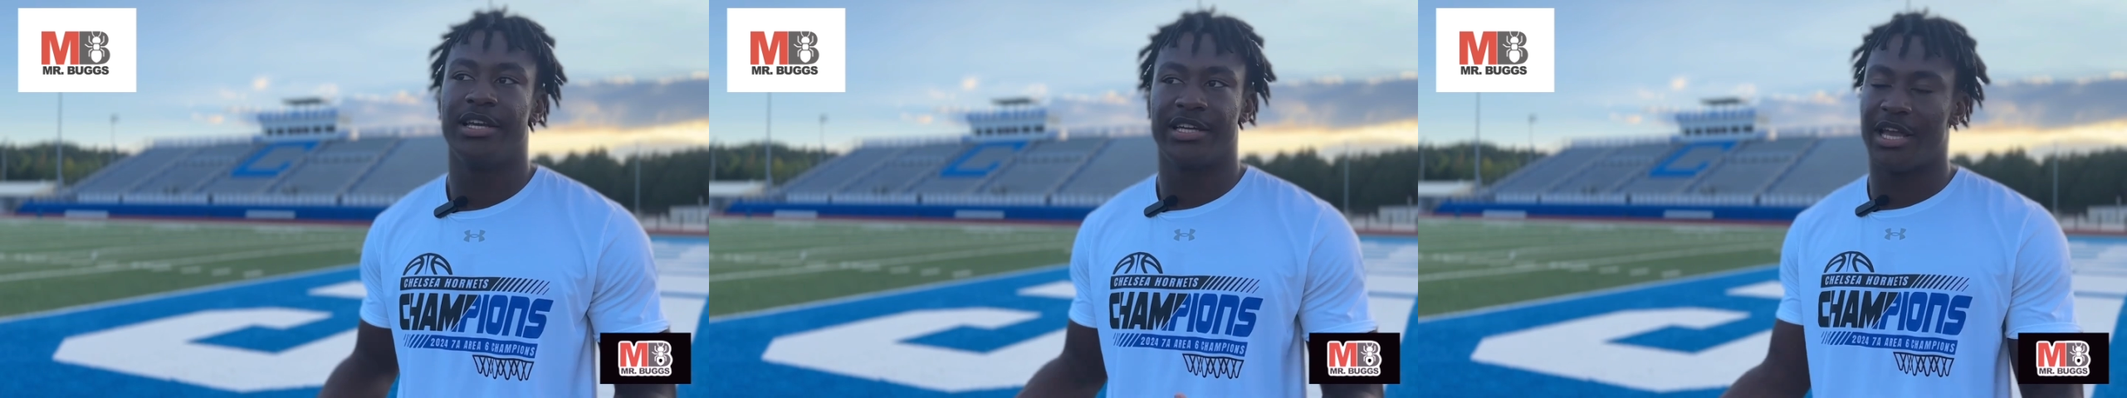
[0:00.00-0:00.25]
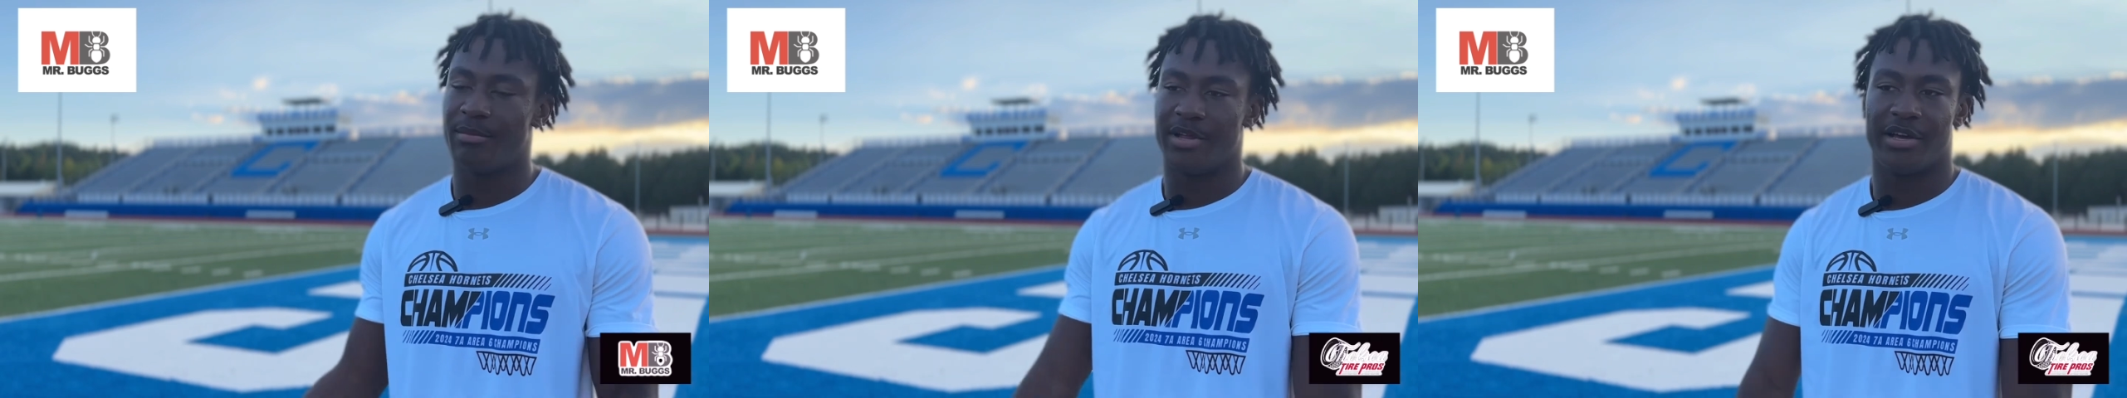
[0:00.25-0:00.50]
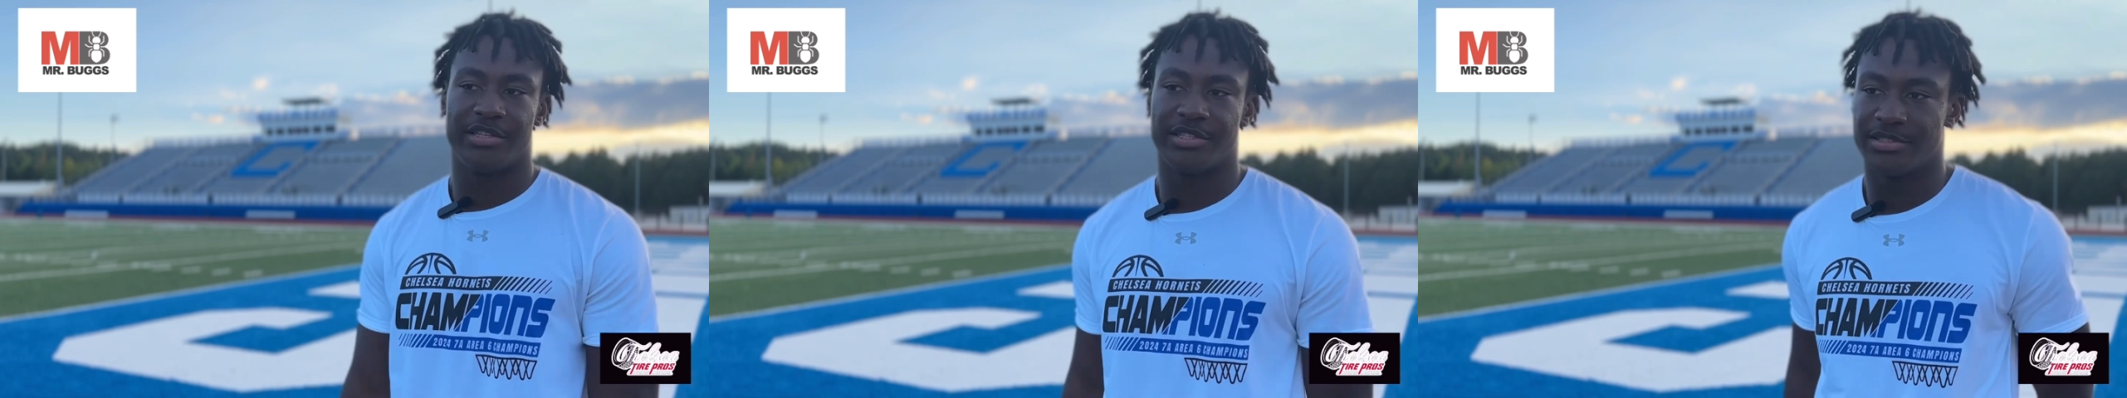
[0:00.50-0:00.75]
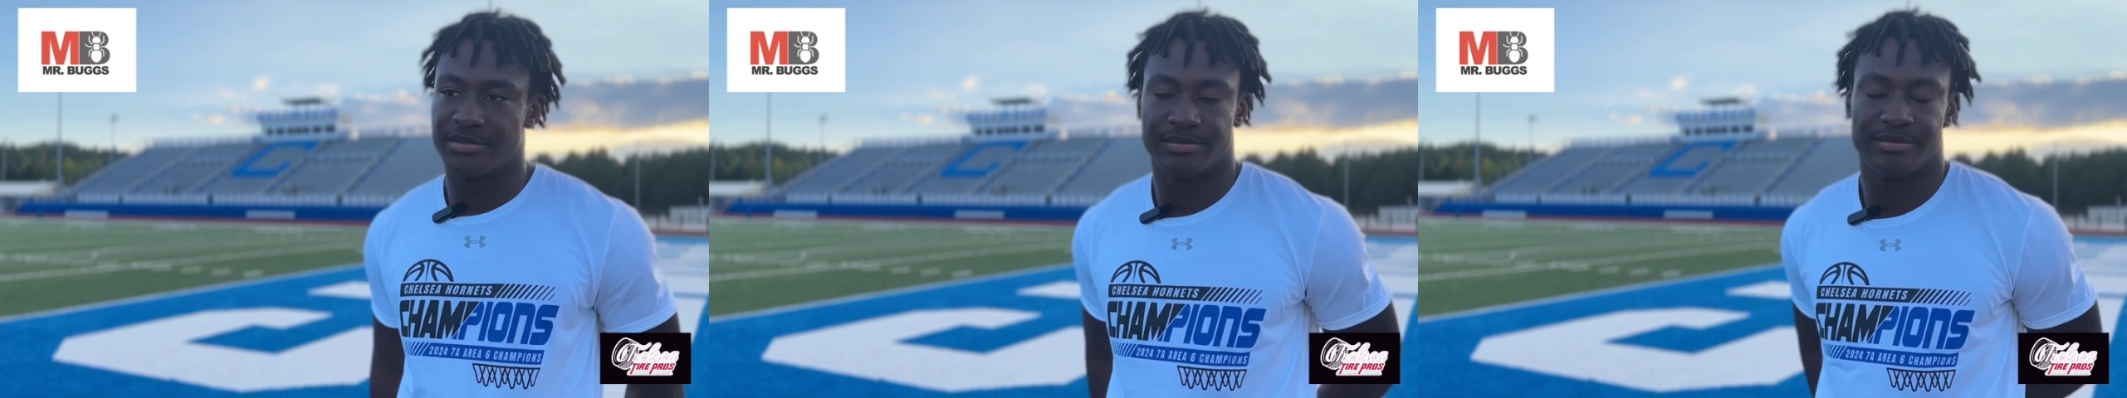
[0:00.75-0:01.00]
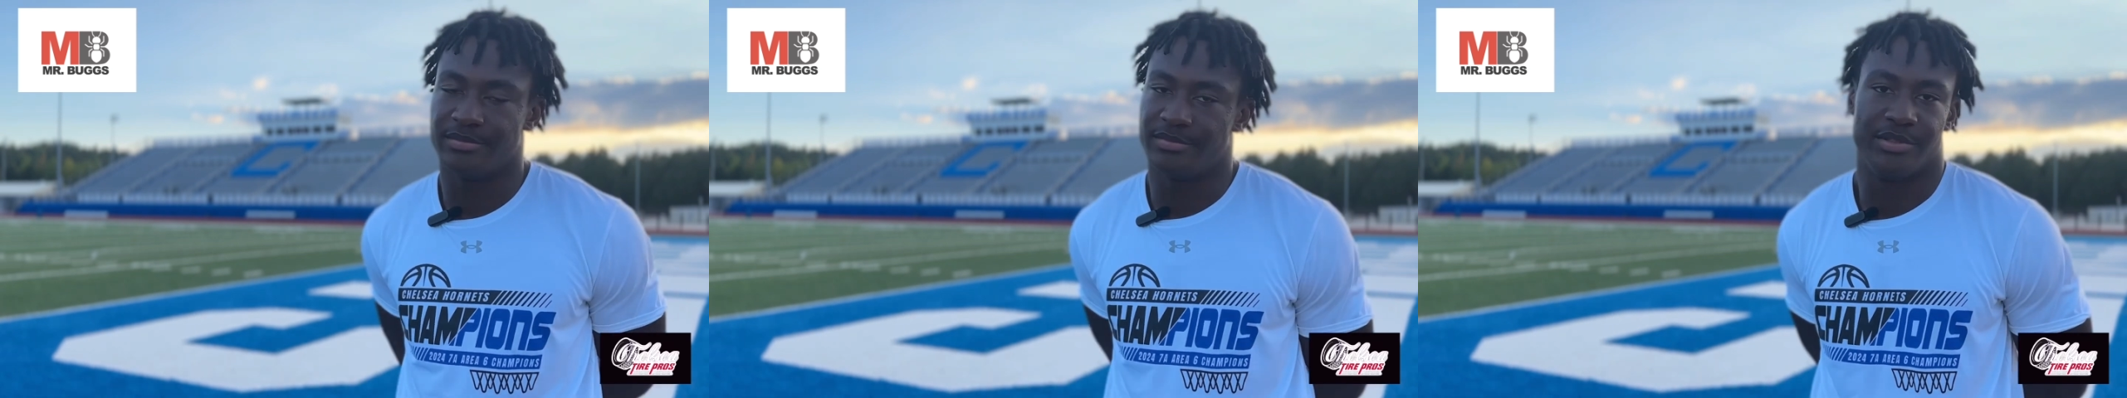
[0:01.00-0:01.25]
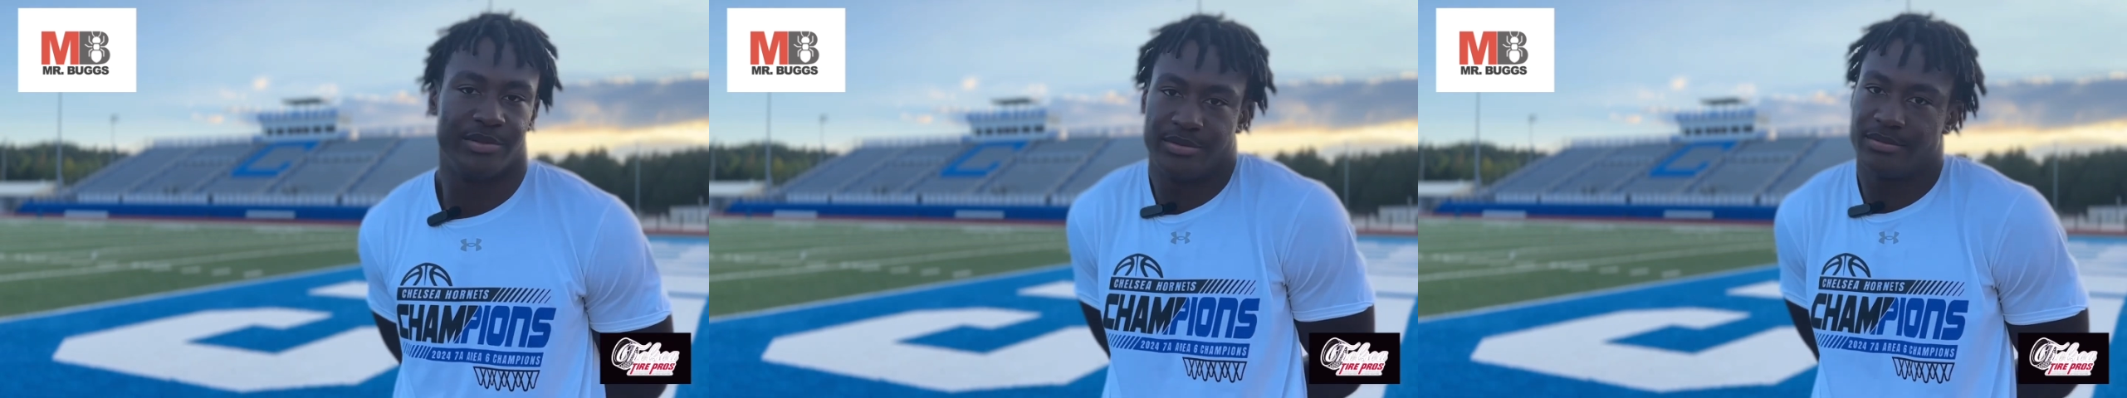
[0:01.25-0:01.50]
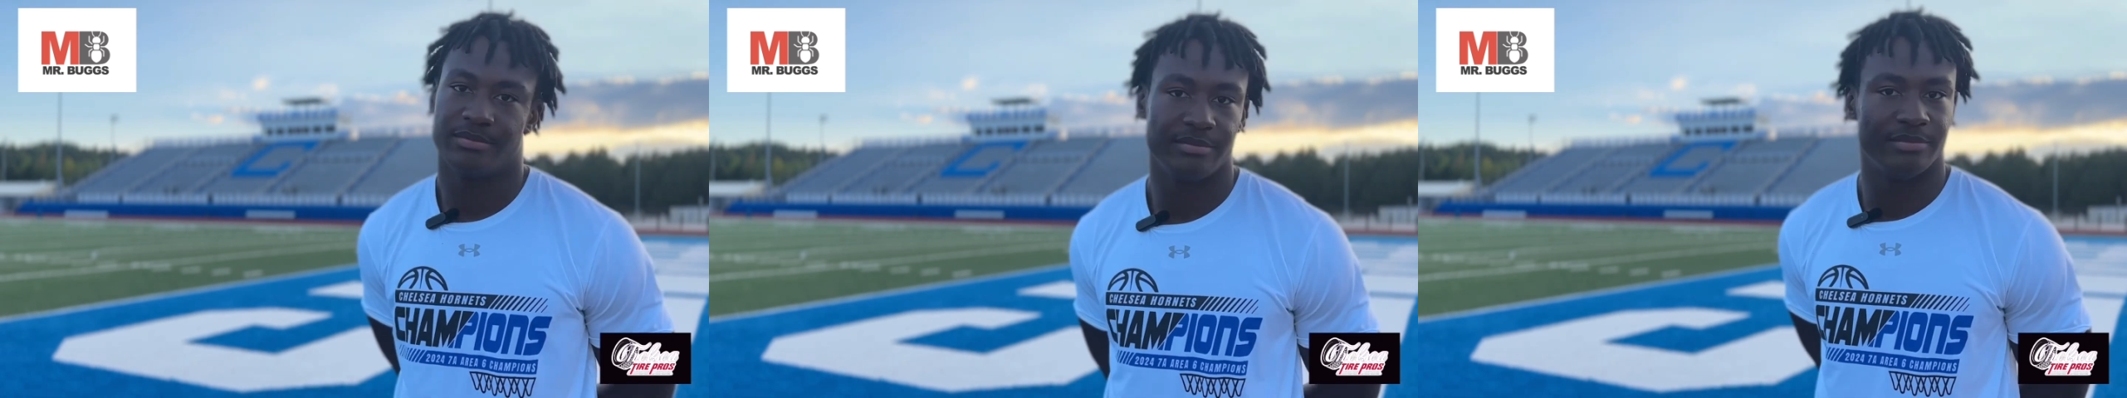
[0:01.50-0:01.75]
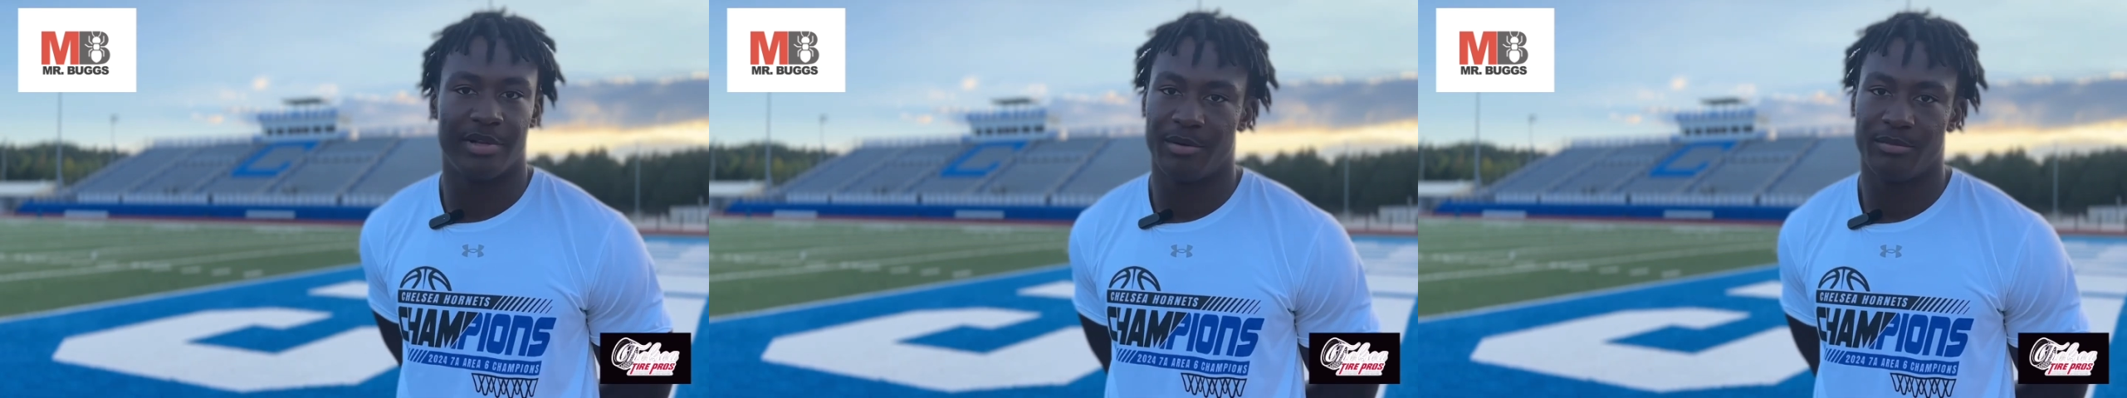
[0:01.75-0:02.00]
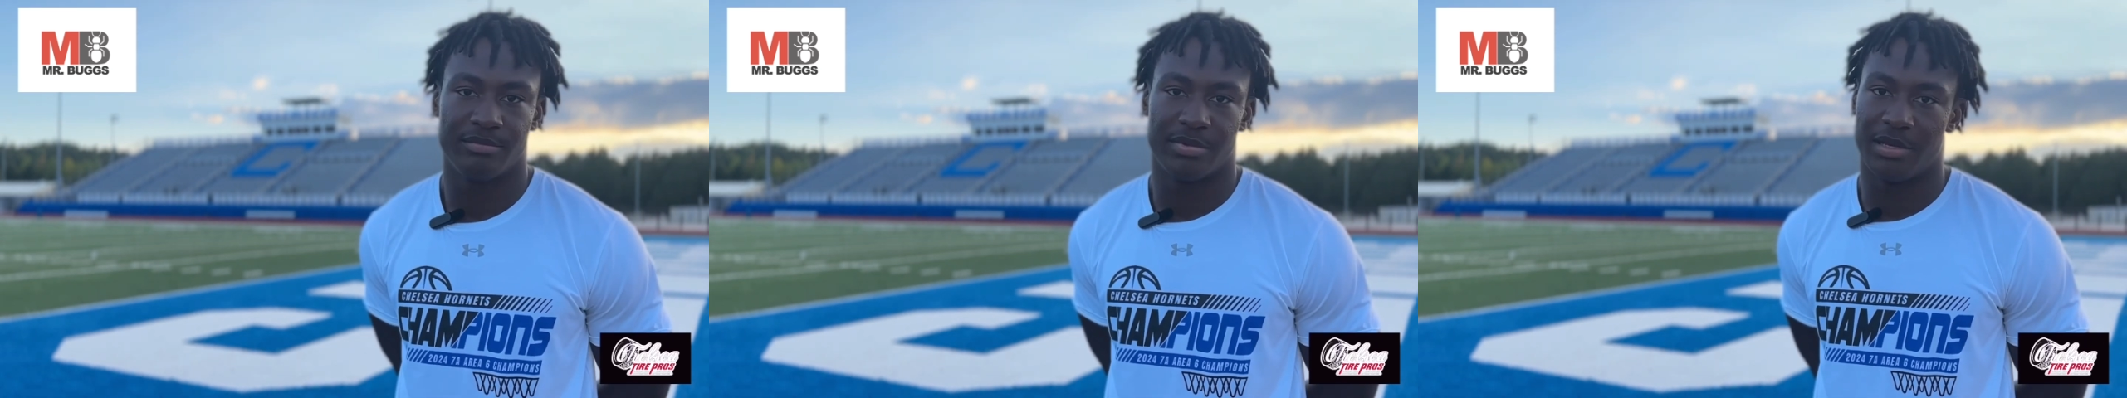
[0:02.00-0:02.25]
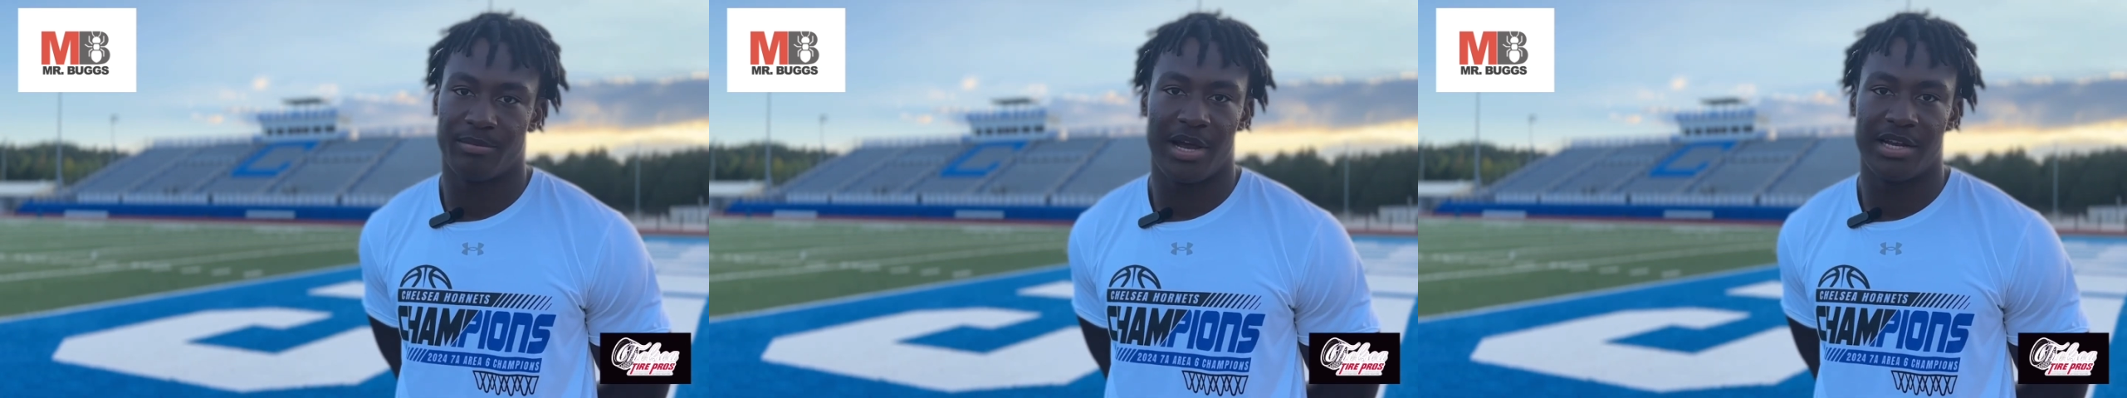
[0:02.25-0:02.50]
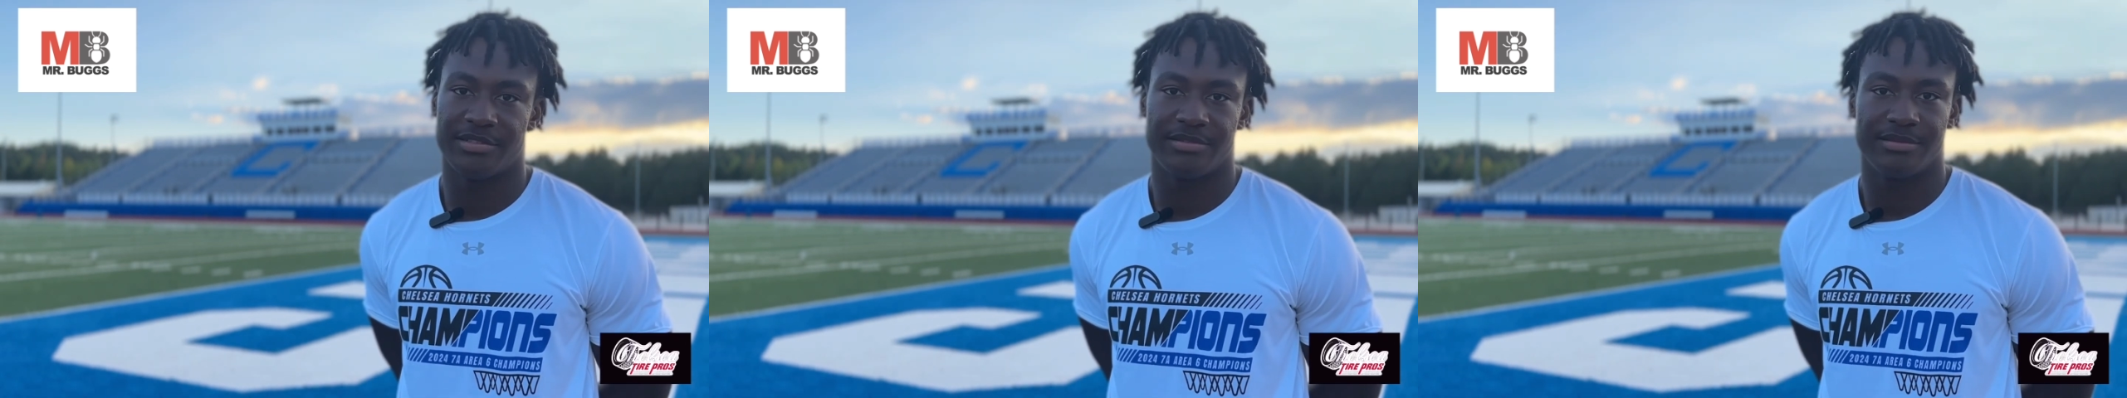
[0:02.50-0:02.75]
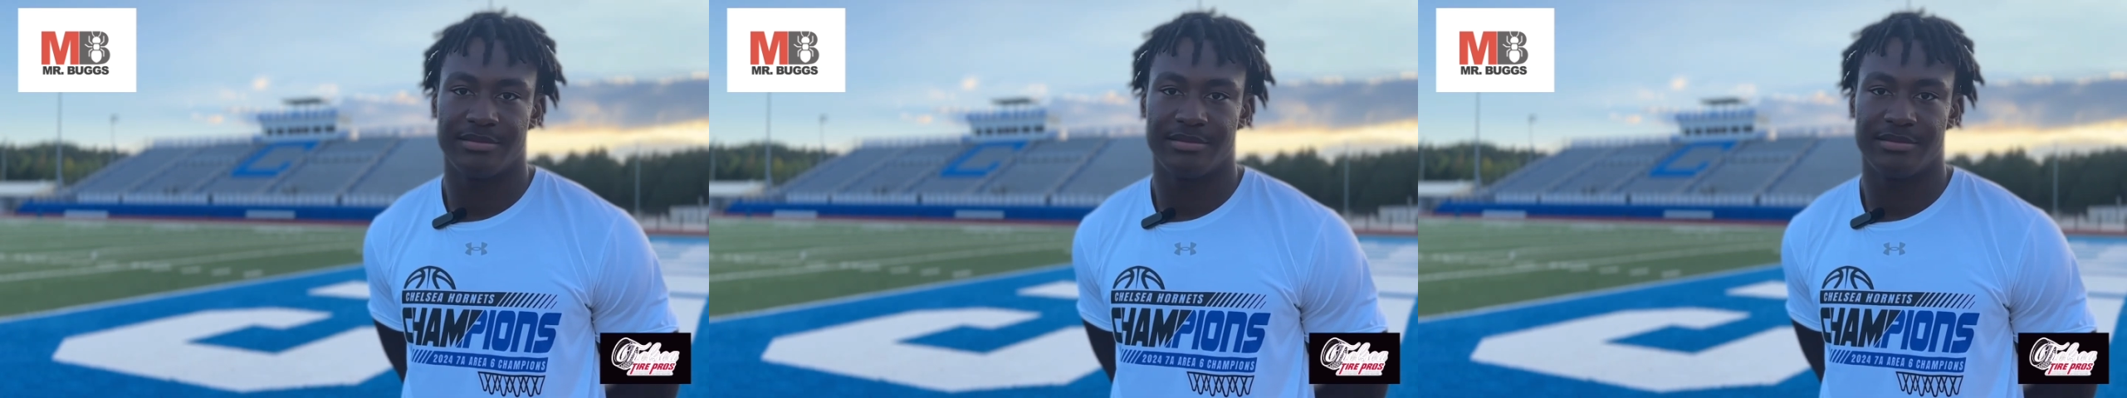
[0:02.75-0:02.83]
Came down here, like practice,